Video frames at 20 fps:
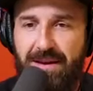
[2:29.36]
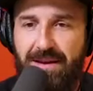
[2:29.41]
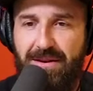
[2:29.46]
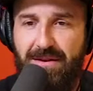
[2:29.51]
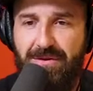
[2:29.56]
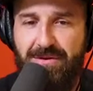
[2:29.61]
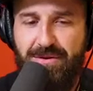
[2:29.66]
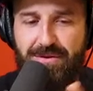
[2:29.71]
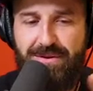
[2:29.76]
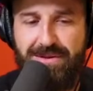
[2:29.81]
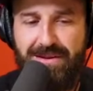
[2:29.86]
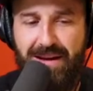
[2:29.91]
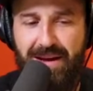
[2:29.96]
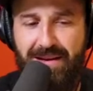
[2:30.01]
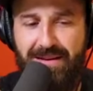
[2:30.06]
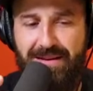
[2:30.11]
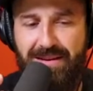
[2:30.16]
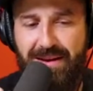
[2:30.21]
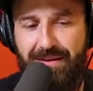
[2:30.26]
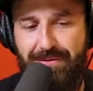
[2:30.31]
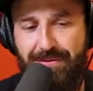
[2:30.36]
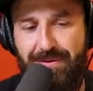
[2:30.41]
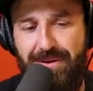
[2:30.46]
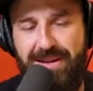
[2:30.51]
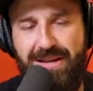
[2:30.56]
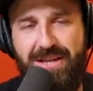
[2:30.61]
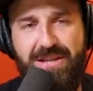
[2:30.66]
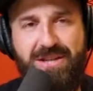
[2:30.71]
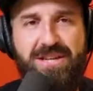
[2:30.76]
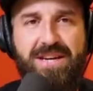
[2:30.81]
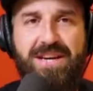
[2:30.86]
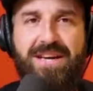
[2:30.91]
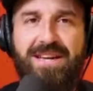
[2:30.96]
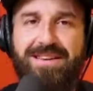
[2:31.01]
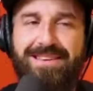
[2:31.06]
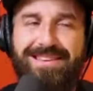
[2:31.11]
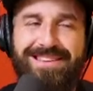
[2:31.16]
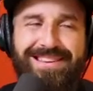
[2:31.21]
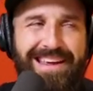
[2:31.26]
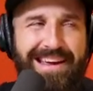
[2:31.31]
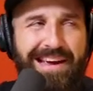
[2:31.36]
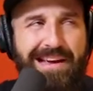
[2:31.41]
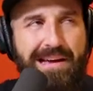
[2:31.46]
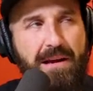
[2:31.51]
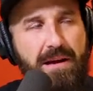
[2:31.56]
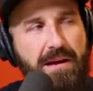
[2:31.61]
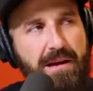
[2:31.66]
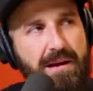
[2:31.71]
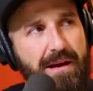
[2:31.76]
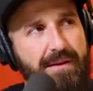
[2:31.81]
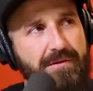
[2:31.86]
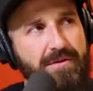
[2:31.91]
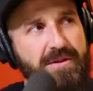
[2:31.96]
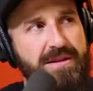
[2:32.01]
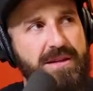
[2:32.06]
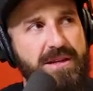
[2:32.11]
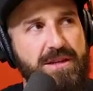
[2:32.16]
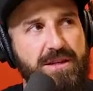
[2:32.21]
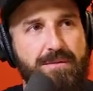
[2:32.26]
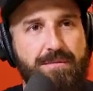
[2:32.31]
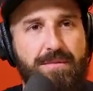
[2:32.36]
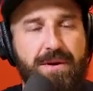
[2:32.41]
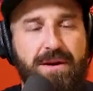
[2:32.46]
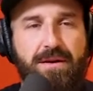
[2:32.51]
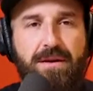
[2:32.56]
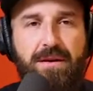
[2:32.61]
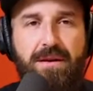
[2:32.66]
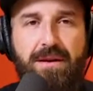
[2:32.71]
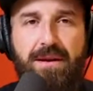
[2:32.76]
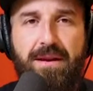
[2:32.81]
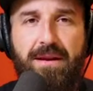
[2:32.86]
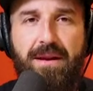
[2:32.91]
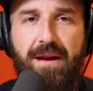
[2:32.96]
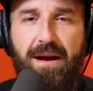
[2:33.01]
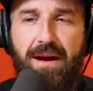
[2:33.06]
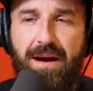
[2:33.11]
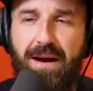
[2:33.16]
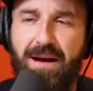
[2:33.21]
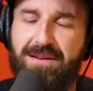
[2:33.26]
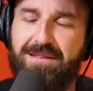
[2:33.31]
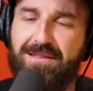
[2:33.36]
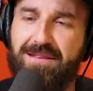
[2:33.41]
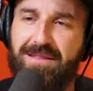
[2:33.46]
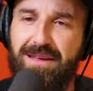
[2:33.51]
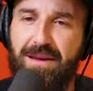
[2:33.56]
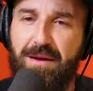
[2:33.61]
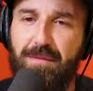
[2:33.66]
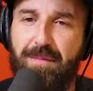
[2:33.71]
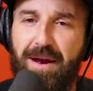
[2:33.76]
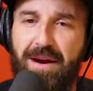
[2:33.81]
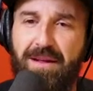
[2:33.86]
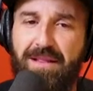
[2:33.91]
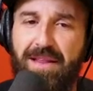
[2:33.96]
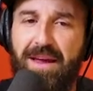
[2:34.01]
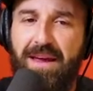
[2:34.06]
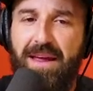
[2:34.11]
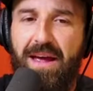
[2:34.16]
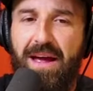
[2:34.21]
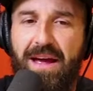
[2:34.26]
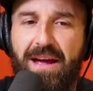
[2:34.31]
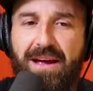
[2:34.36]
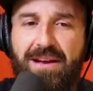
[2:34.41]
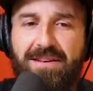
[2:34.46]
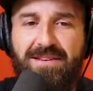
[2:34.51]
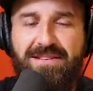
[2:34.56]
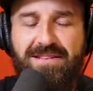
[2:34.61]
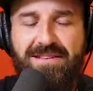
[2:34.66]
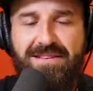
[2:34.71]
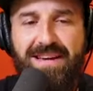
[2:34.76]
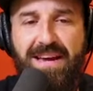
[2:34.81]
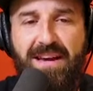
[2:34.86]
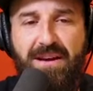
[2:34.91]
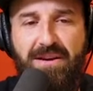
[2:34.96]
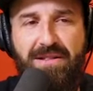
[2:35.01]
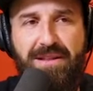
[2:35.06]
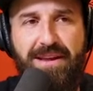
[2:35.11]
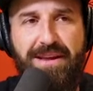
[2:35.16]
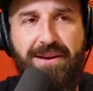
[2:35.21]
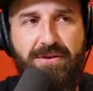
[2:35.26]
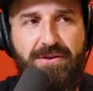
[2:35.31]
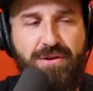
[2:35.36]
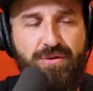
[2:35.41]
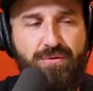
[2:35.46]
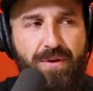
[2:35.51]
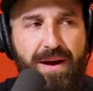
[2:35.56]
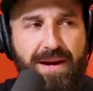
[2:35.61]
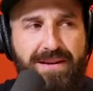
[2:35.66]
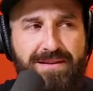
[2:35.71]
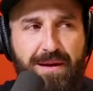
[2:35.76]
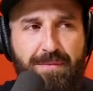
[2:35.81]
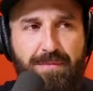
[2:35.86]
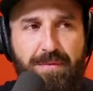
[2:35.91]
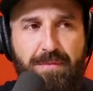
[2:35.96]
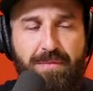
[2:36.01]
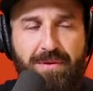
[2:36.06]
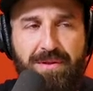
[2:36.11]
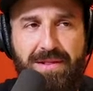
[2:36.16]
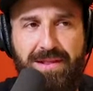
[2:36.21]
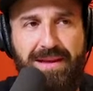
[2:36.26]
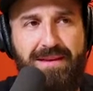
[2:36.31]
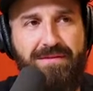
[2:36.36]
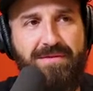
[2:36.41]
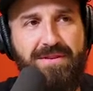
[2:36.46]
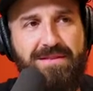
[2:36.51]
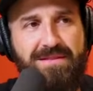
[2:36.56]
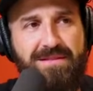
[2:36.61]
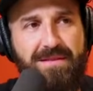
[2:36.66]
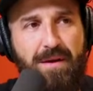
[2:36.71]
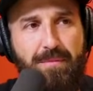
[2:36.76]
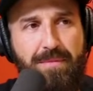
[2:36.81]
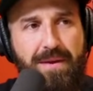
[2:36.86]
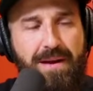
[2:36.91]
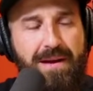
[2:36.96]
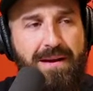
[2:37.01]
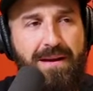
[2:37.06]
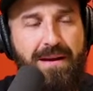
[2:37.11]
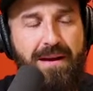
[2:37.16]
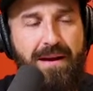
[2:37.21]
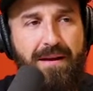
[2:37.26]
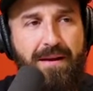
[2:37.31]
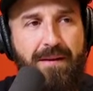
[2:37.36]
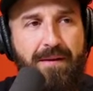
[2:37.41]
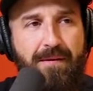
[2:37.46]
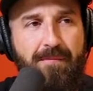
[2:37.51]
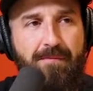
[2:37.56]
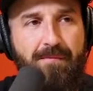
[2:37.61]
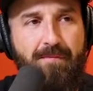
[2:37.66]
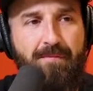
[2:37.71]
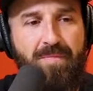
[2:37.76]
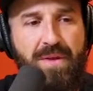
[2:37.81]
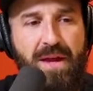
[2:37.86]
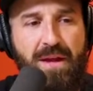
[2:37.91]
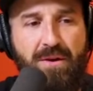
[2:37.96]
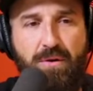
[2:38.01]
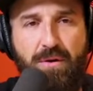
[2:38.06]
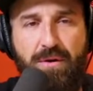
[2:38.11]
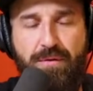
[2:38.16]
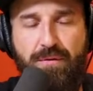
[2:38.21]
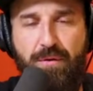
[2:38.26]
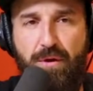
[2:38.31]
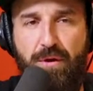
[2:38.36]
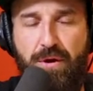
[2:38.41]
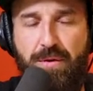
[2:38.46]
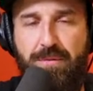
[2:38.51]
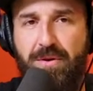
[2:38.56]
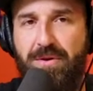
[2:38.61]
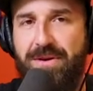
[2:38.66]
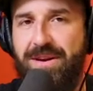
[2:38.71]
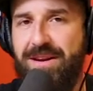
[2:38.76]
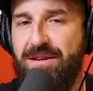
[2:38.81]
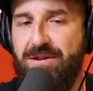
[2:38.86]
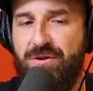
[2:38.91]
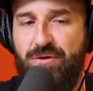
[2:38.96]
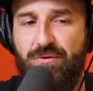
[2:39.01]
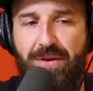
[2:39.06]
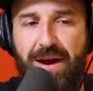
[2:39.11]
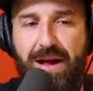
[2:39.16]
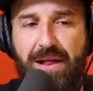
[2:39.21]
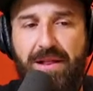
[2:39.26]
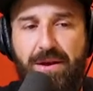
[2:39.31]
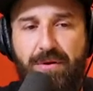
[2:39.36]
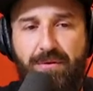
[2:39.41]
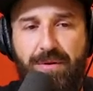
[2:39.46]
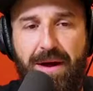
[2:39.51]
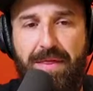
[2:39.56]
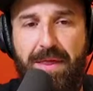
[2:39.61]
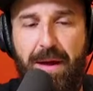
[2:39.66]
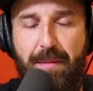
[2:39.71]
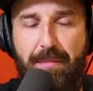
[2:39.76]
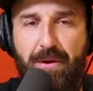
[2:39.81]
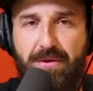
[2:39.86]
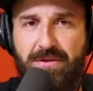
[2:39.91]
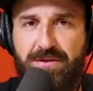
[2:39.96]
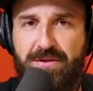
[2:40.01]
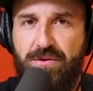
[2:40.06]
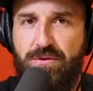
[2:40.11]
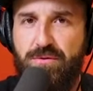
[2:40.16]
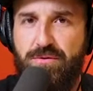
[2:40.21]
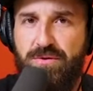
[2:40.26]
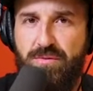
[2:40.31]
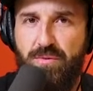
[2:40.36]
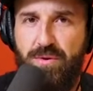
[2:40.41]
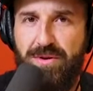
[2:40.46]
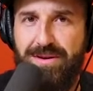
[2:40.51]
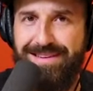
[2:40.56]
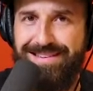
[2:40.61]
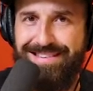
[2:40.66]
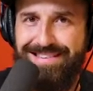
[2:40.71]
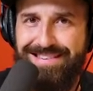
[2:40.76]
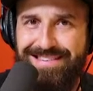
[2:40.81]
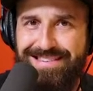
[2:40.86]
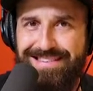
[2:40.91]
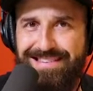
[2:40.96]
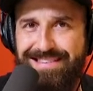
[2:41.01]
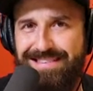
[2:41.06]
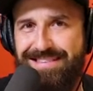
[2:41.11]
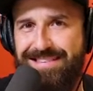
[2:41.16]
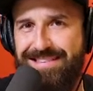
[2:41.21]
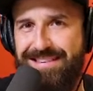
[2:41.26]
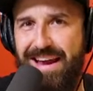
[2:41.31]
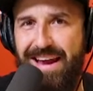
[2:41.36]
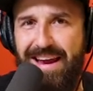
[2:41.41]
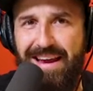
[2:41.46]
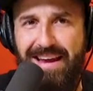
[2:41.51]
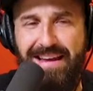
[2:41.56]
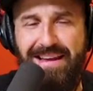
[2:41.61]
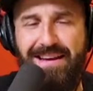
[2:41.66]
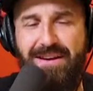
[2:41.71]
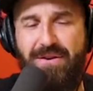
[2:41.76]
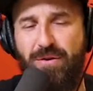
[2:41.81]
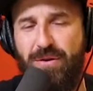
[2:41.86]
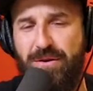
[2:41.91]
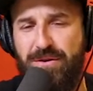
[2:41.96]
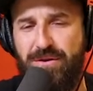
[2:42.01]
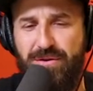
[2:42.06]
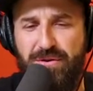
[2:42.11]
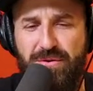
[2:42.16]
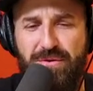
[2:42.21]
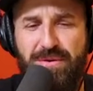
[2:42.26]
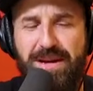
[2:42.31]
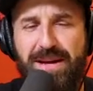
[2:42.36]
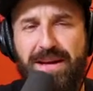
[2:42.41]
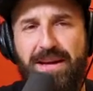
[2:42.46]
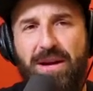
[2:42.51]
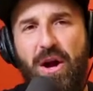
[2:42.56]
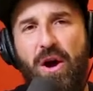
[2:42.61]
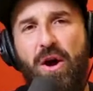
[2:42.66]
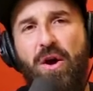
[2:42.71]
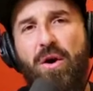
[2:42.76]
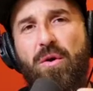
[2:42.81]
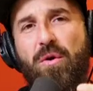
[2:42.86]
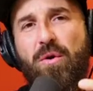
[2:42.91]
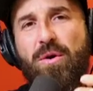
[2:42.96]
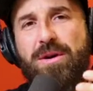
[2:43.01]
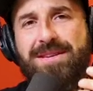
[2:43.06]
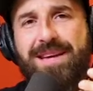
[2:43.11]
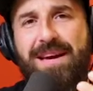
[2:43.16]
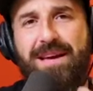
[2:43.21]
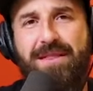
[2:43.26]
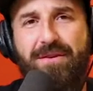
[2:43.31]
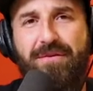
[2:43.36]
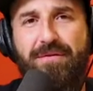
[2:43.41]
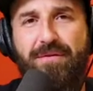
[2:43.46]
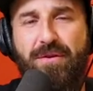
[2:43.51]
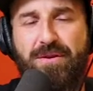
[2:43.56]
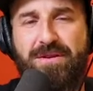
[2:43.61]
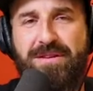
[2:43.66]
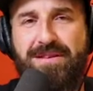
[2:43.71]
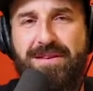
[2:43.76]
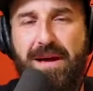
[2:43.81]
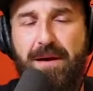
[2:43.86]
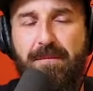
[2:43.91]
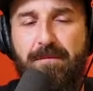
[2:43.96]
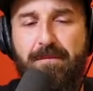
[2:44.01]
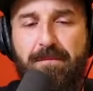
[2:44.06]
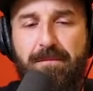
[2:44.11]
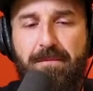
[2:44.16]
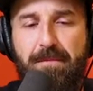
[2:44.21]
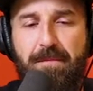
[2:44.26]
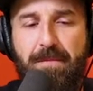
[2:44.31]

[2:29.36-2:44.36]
You know, so it's kind of not really a chicken and the egg conversation, but honestly think about it. Like, does it take a leader to rise up and believe in something in order for a community to rally around that person who is willing to say it or do it or take the first step?